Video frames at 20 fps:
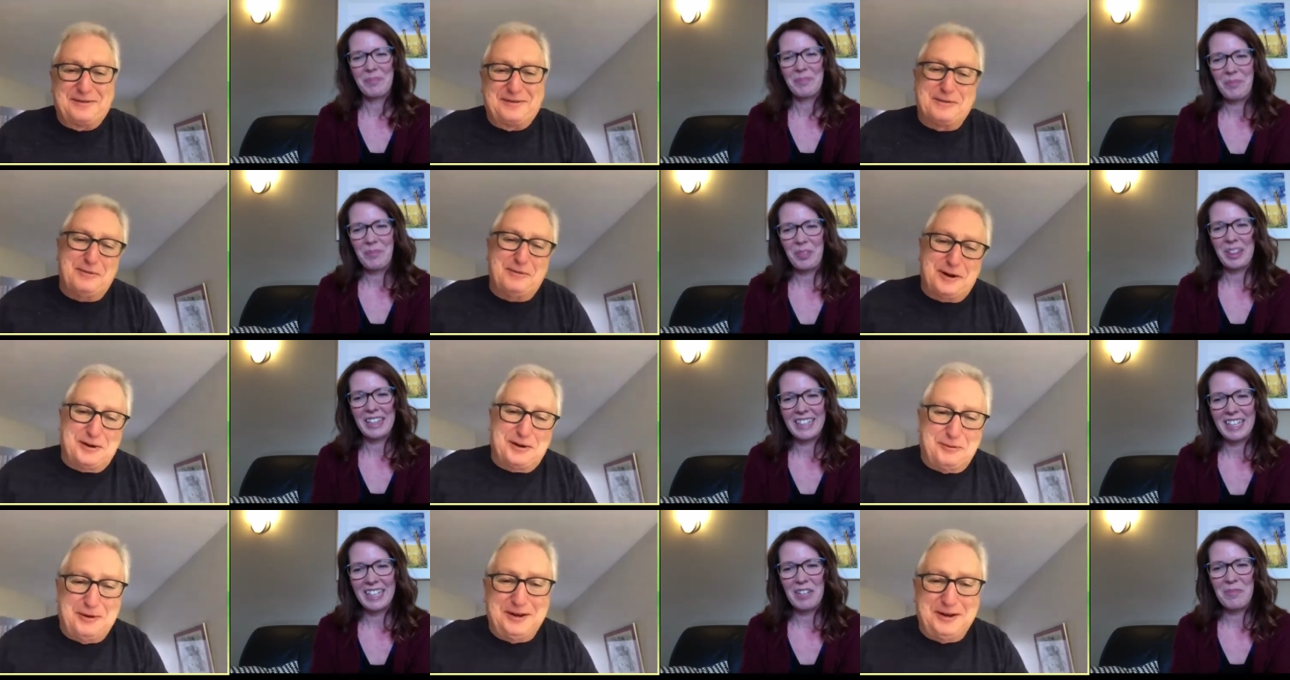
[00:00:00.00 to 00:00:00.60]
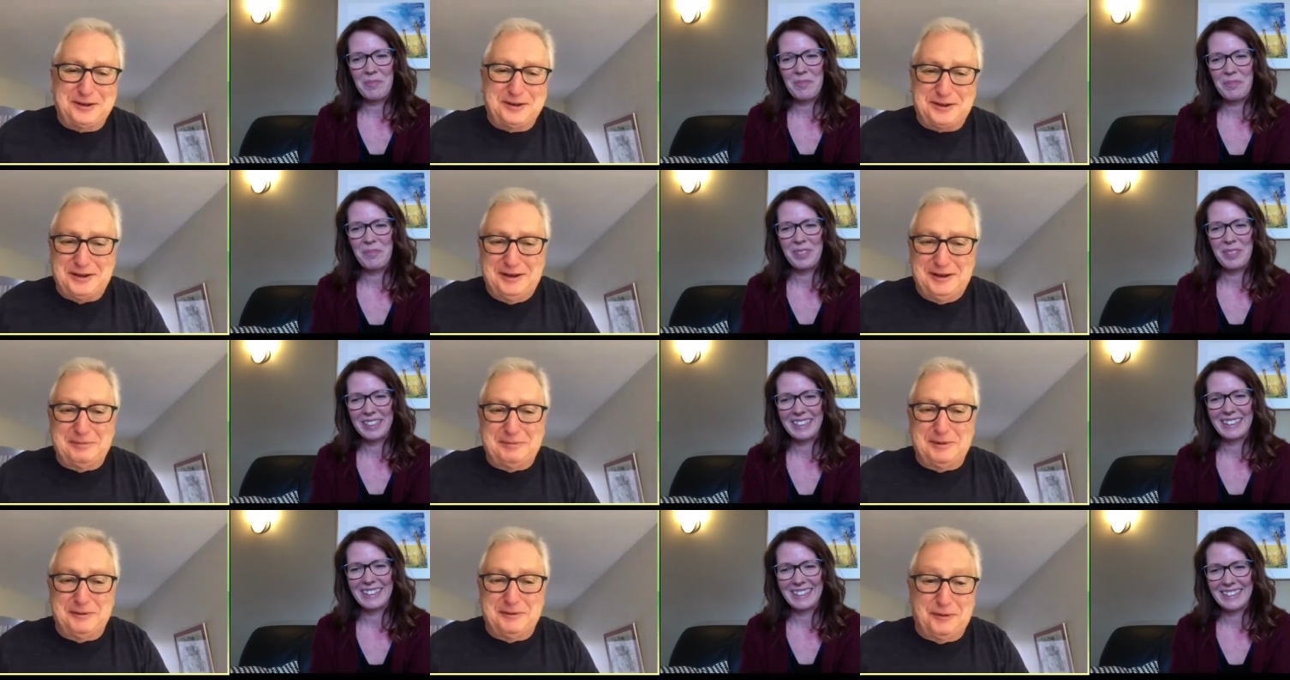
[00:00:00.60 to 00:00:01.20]
Speaker 1: from what yeah. it was
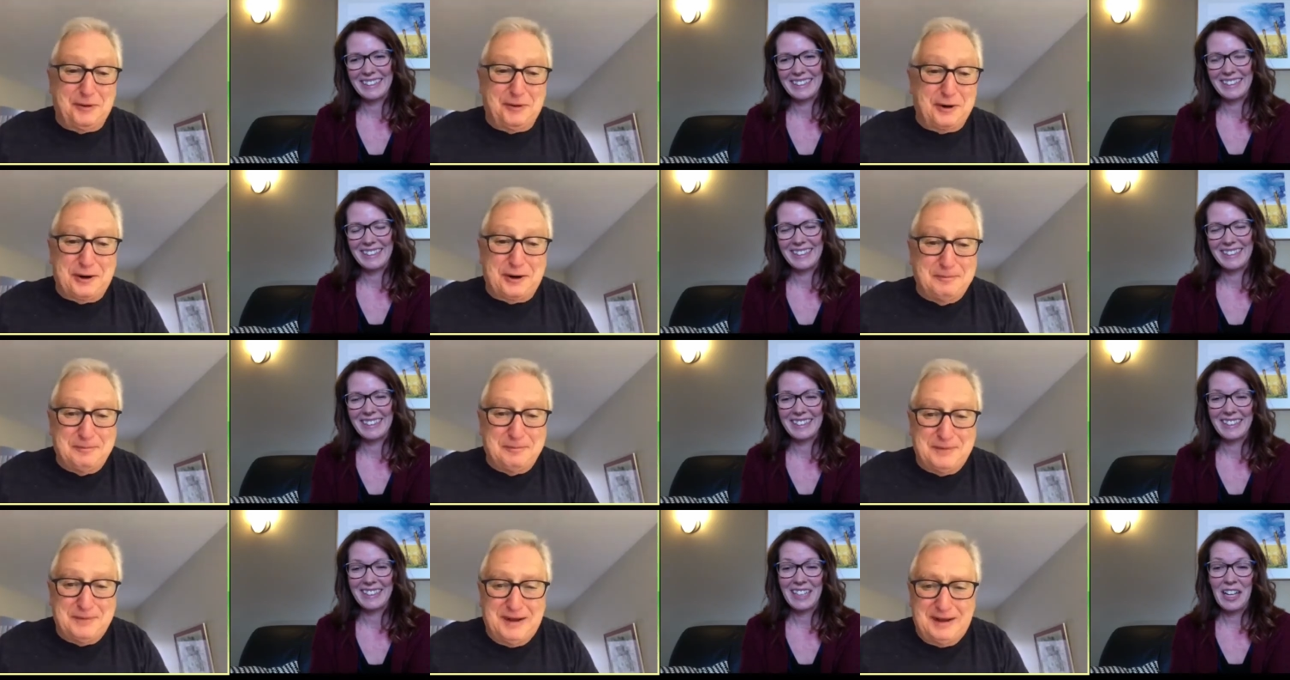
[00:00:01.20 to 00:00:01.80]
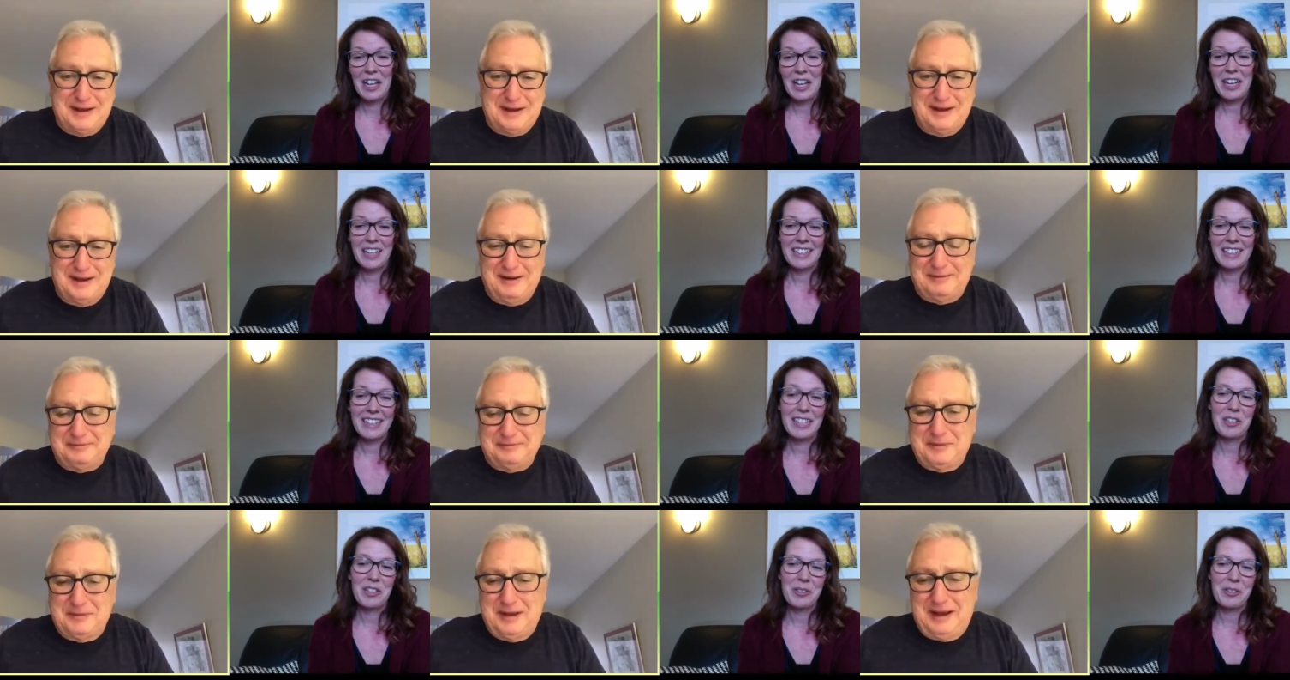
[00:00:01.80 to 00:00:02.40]
before. You know,
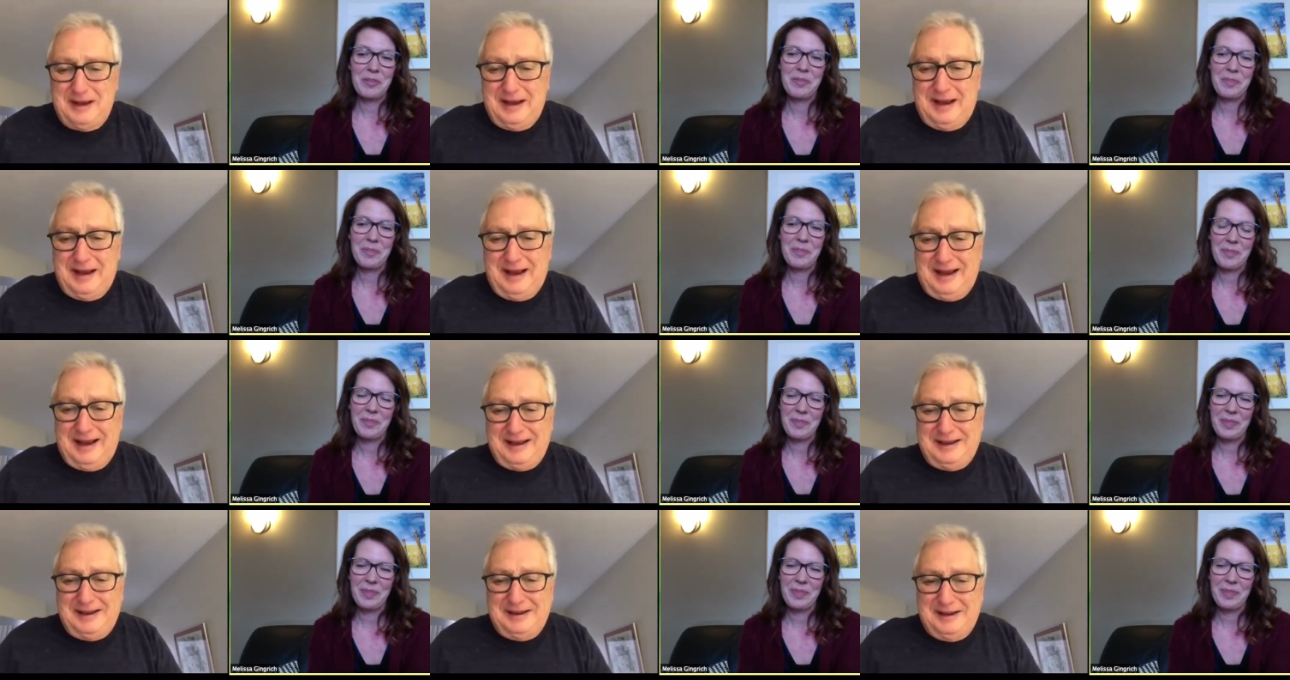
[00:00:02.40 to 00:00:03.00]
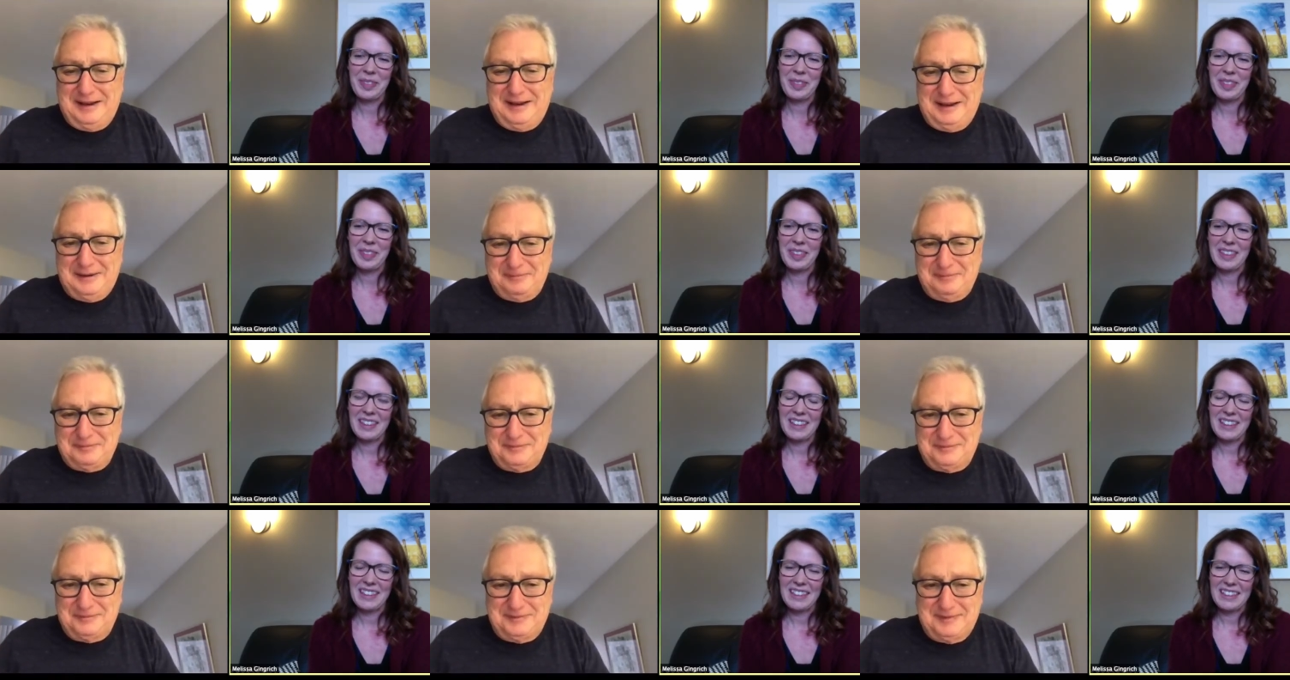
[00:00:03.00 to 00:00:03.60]
yeah. I
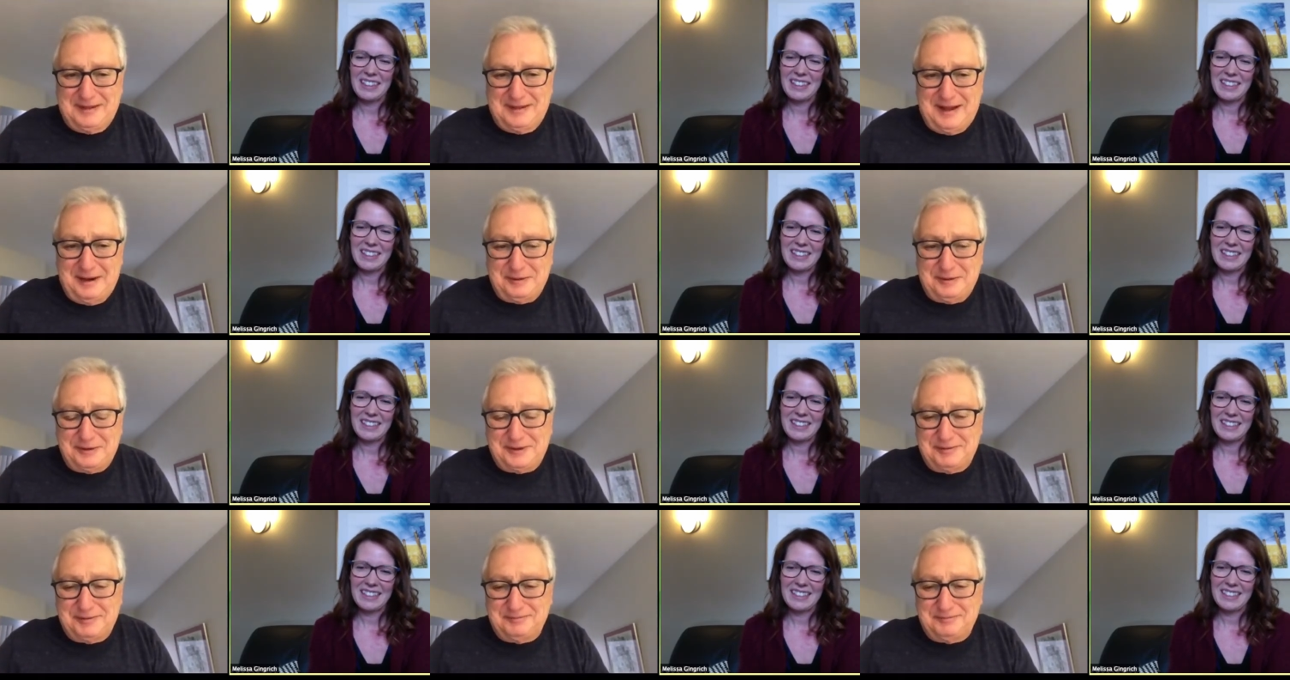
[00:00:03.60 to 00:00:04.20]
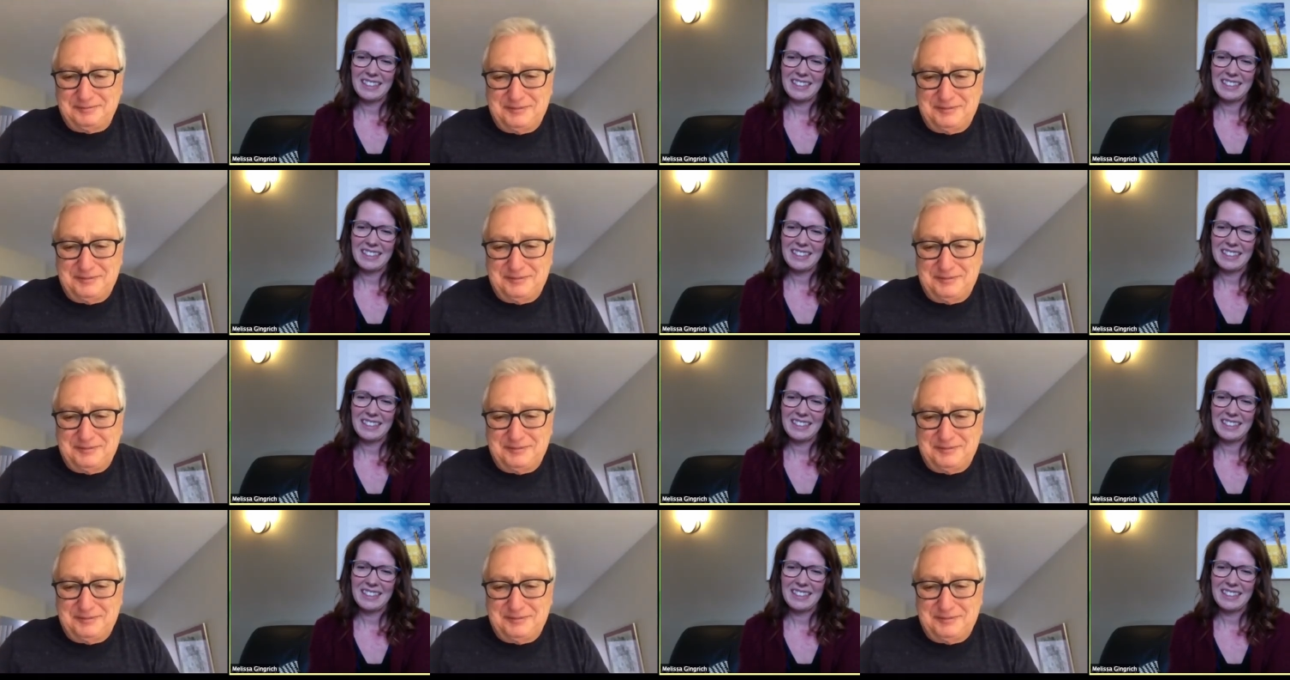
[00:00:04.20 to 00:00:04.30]
uh, I was